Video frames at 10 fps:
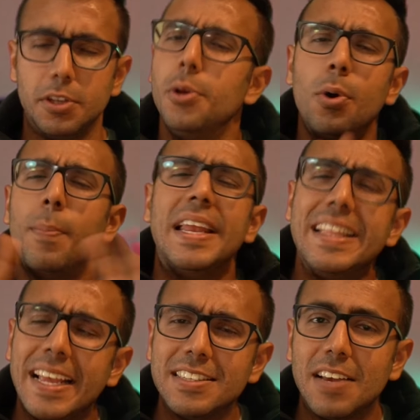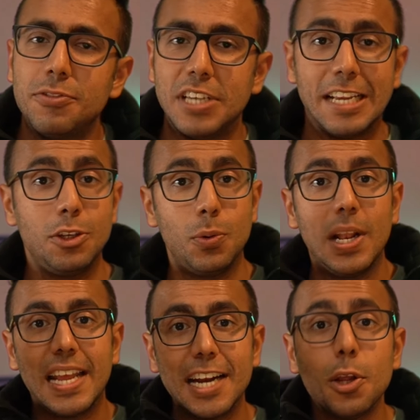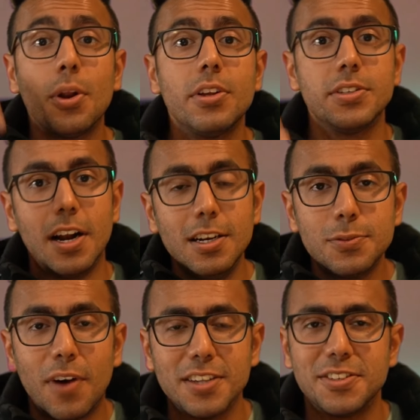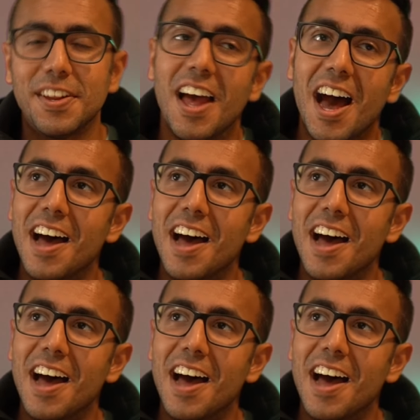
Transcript: You know, many things have changed. You will get your results faster.